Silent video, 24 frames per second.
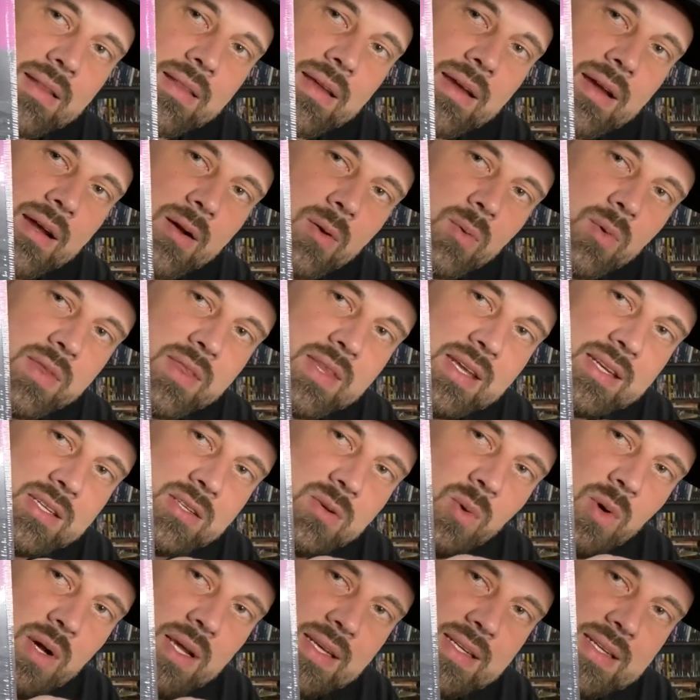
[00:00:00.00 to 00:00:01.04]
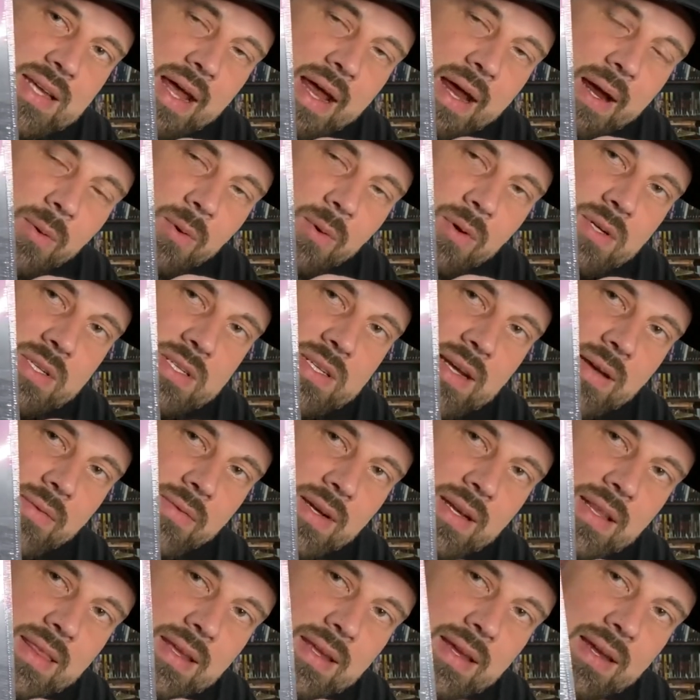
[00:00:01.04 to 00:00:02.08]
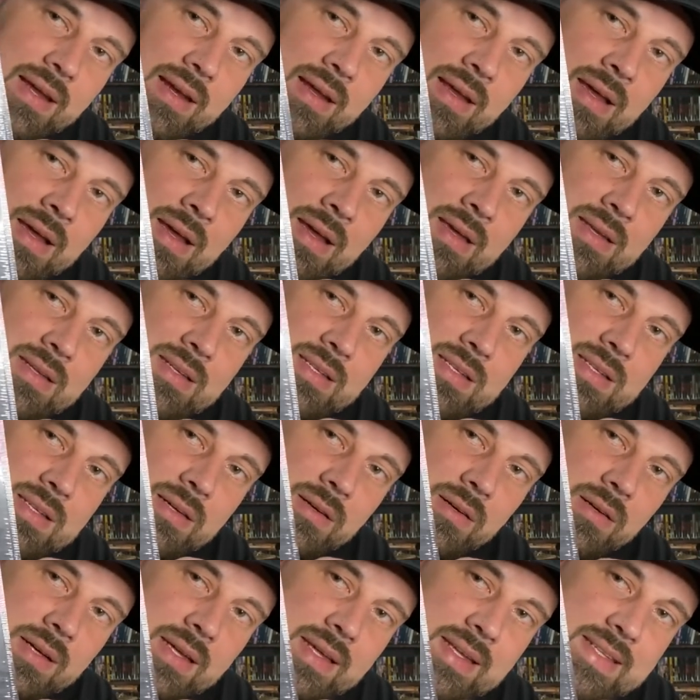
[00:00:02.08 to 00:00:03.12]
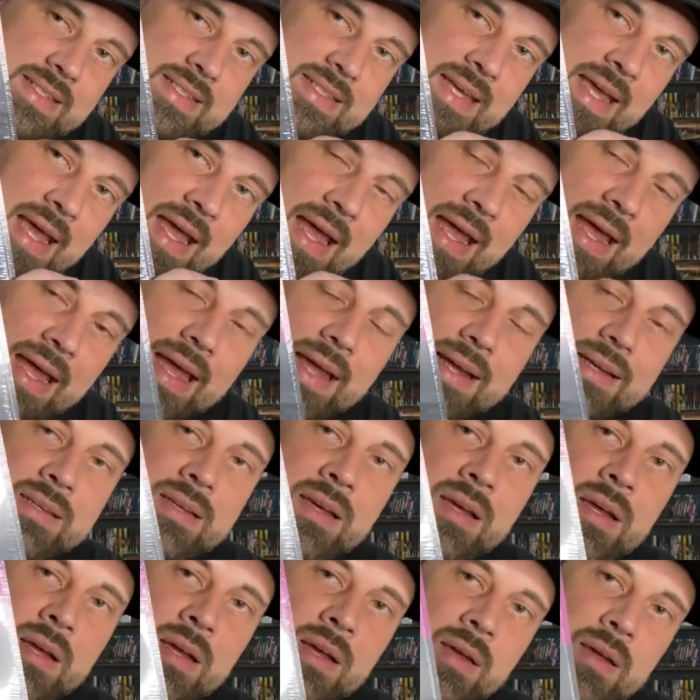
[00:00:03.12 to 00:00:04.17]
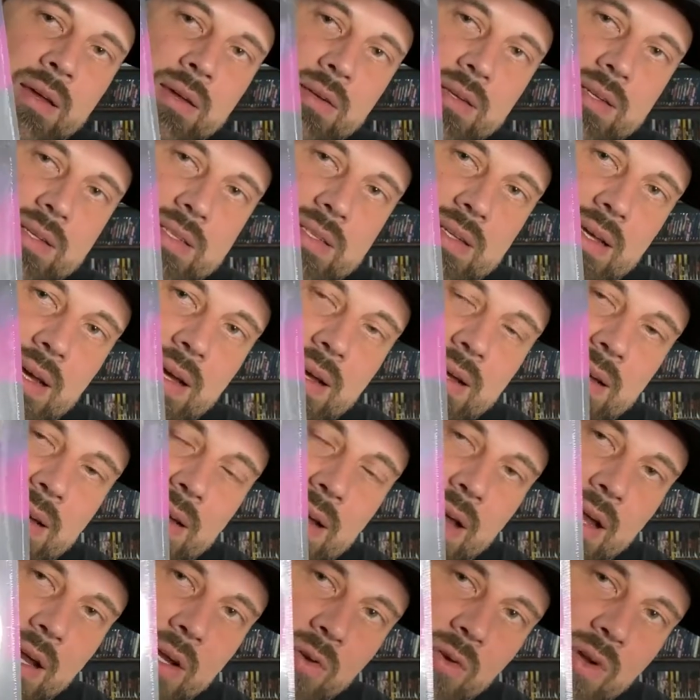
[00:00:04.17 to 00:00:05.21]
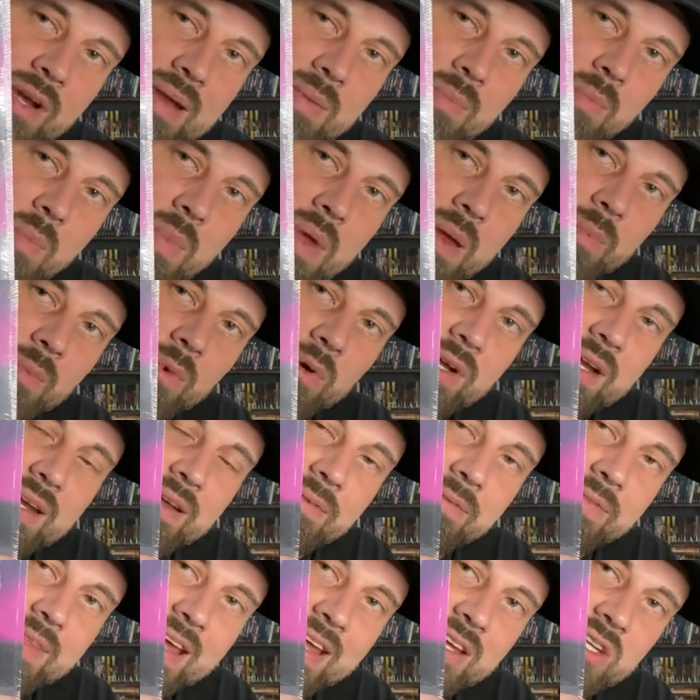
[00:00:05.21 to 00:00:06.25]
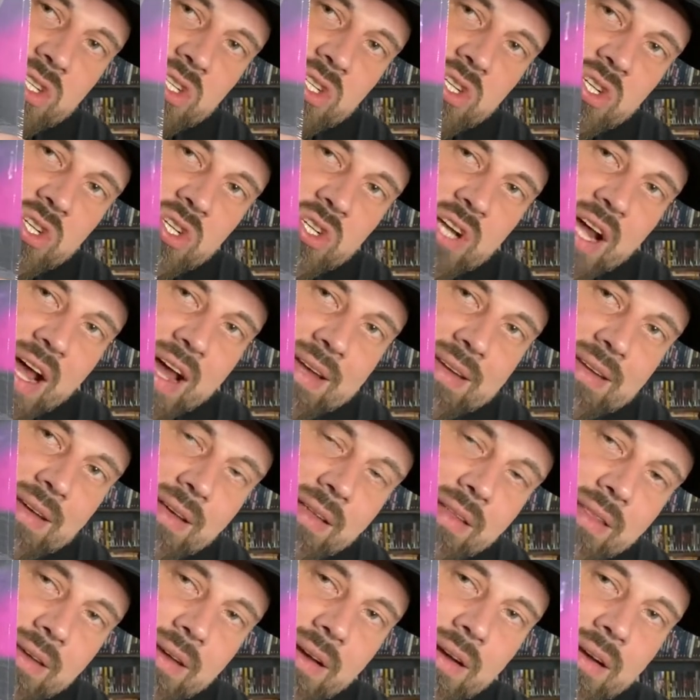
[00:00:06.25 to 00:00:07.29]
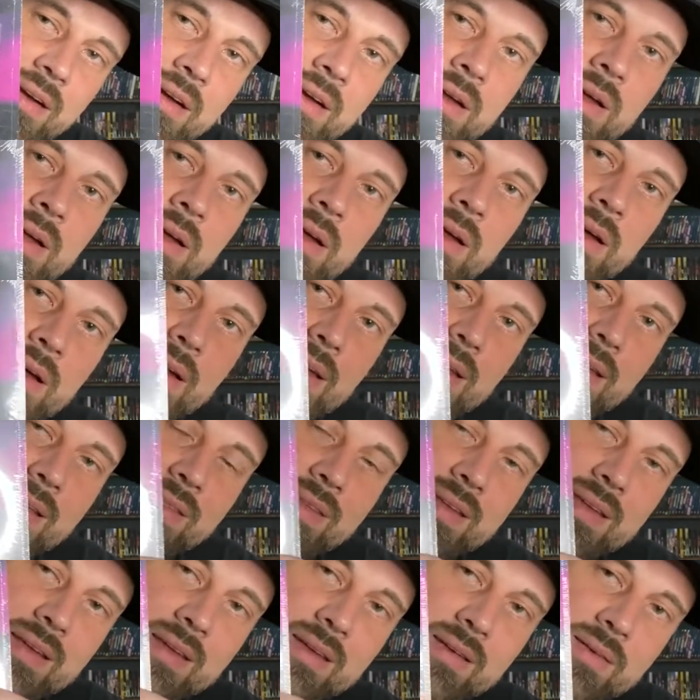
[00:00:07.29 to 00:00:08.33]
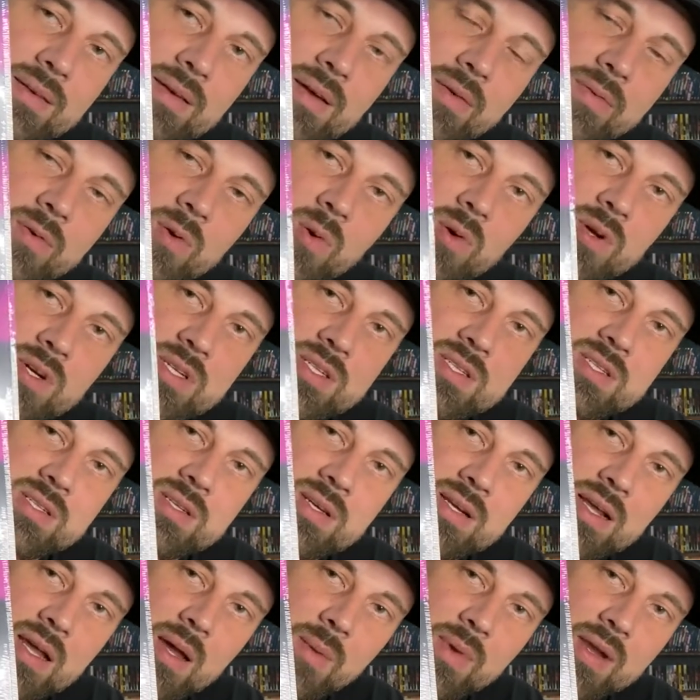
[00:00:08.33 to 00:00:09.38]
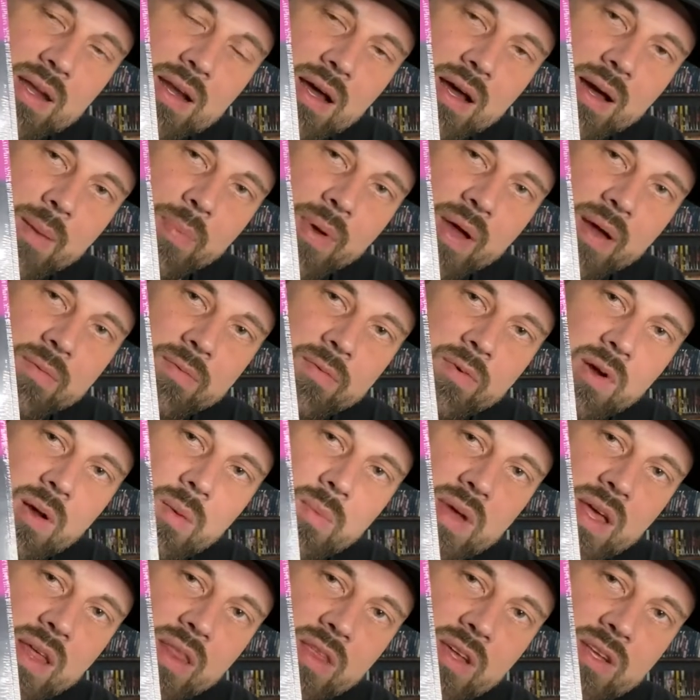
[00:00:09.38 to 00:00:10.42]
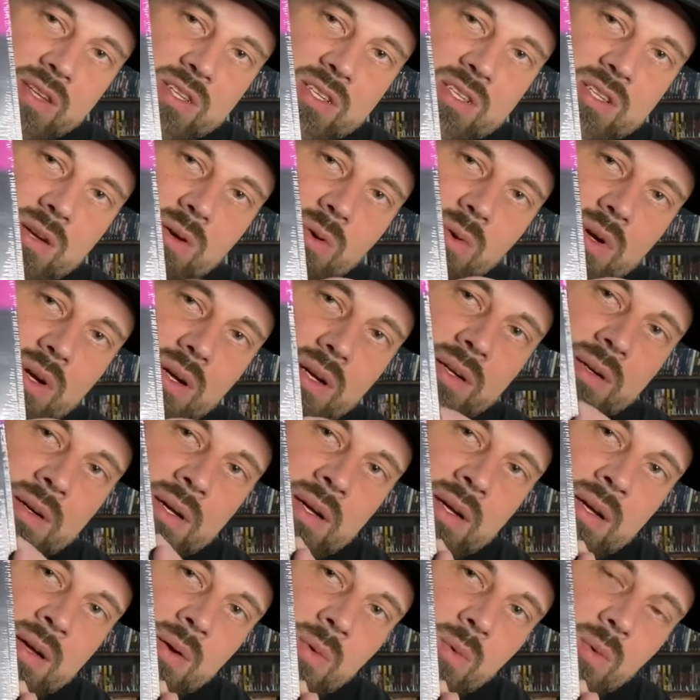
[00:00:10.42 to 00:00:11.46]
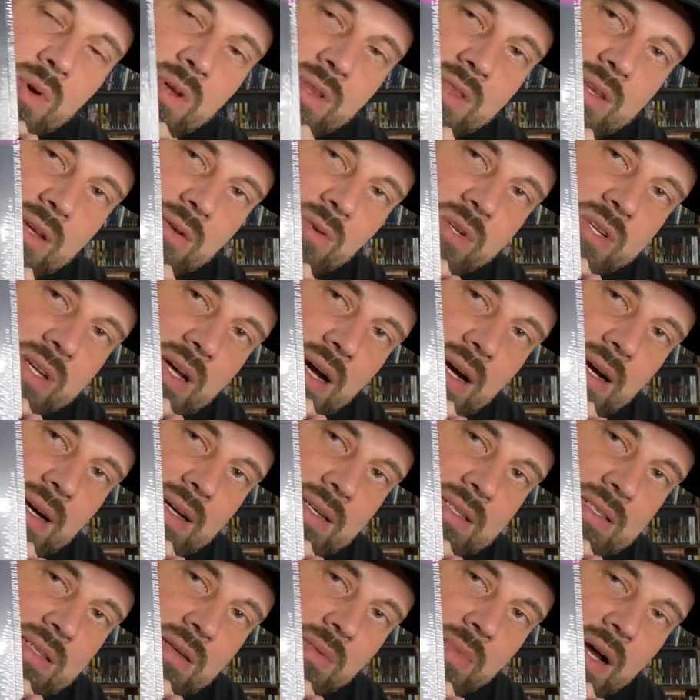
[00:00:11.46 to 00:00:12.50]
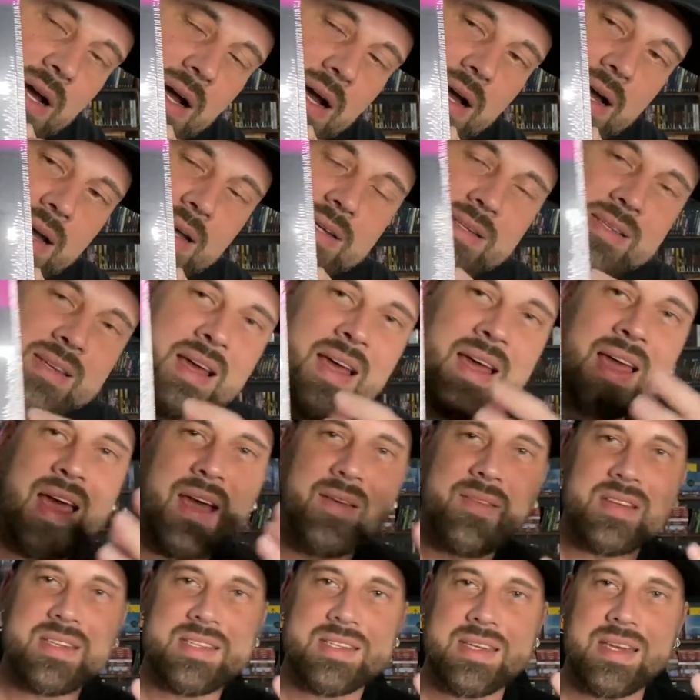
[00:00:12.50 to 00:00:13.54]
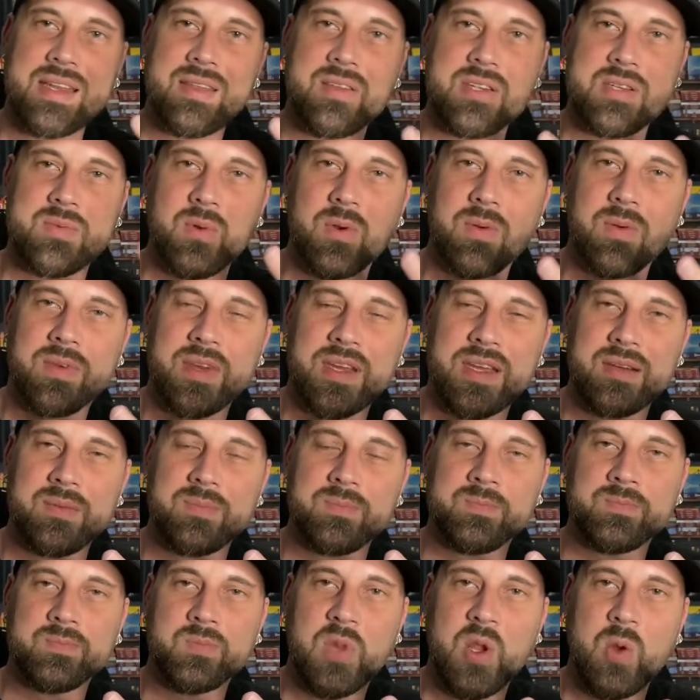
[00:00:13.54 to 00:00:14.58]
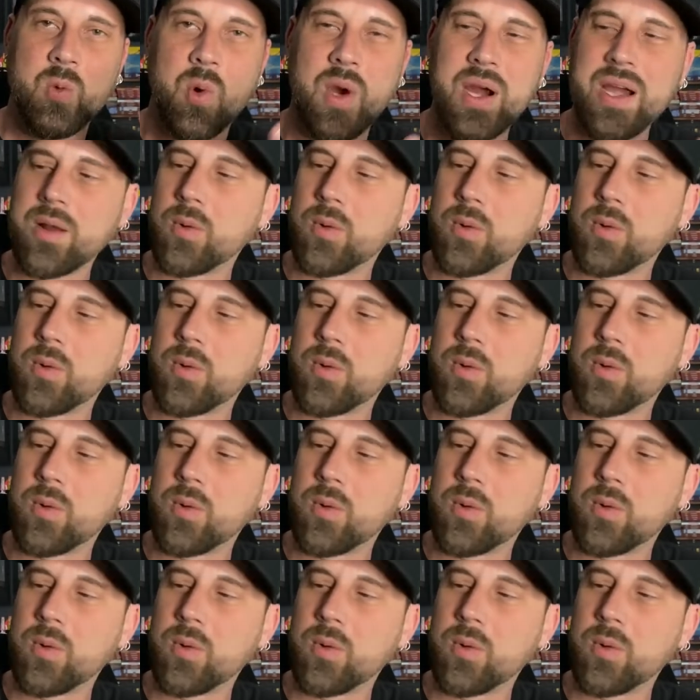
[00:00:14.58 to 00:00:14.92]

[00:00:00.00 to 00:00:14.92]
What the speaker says: there with the Twin Towers and everything still intact. Just a great memory of that shot there. And then, of course, coming up from the sewer with those awesome eyes. I haven't seen this movie in quite a